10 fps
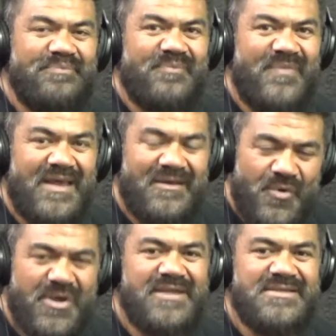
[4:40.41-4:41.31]

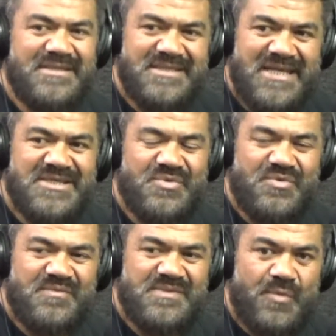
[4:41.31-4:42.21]
walking into the changing
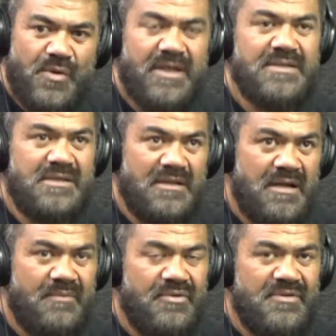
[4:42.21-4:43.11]
rooms, walking into the
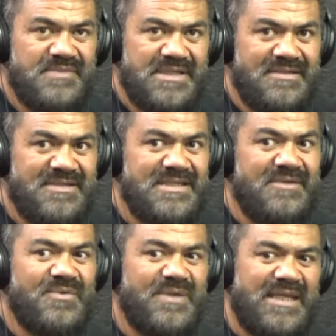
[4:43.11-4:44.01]
club rooms, and you see
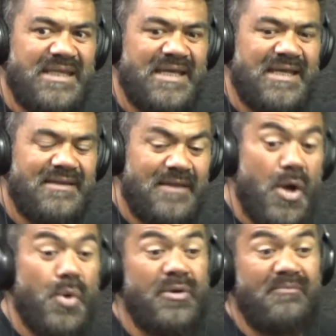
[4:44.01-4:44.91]
all the
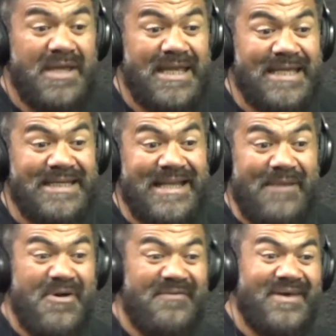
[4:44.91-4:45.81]
older men come
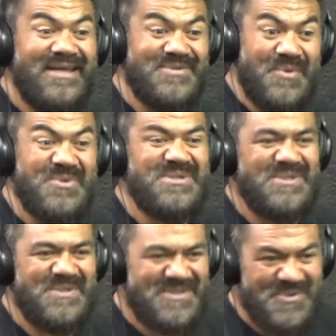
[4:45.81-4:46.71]
over and talk to you
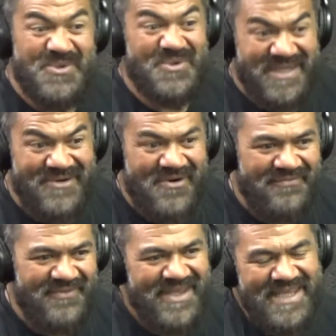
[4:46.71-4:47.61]
and talk your ear off,
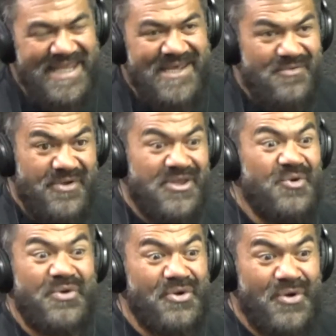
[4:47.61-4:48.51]
whether you
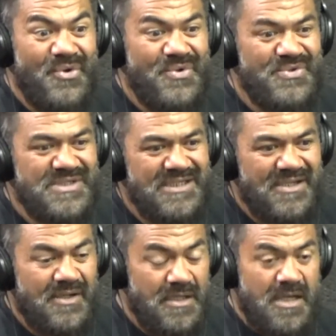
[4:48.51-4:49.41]
win or lose, and
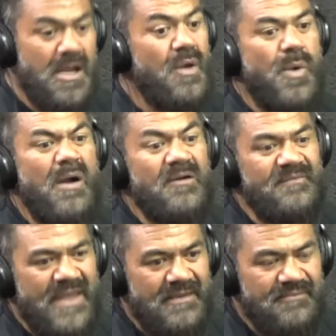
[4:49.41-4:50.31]
I welcome
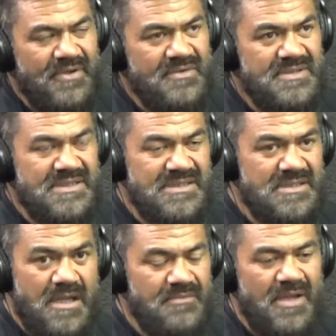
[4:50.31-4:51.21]
that, because
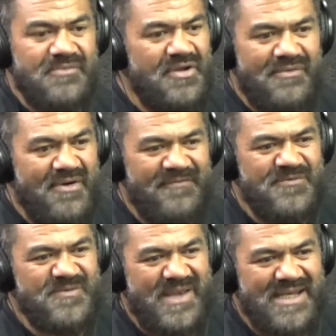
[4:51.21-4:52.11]
I'm not a
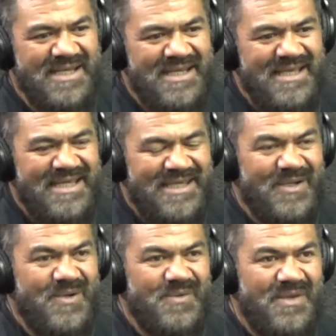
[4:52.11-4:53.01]
Rifles man,
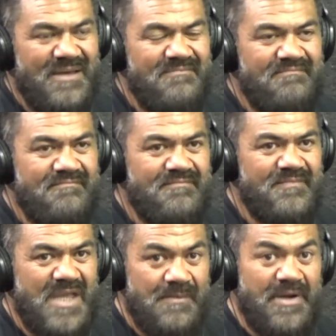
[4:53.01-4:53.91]

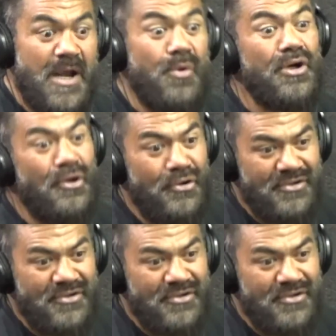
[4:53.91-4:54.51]
but I want to learn.